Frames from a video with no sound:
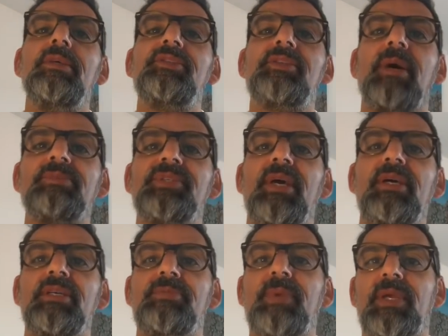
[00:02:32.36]
Some
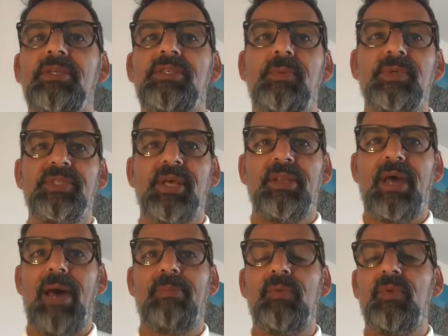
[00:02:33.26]
say it's because he was
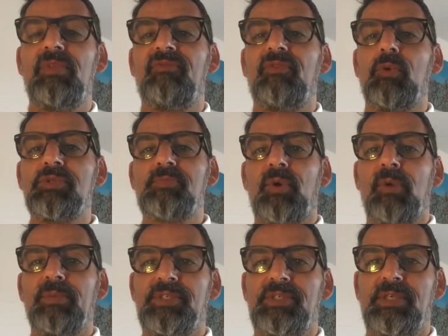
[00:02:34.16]
unhappy with the false
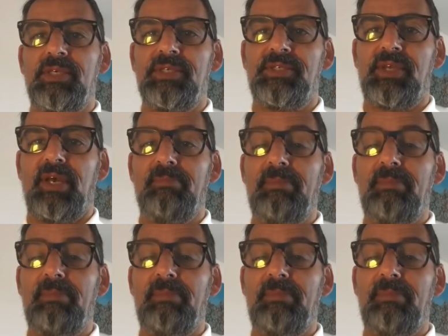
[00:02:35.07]
promises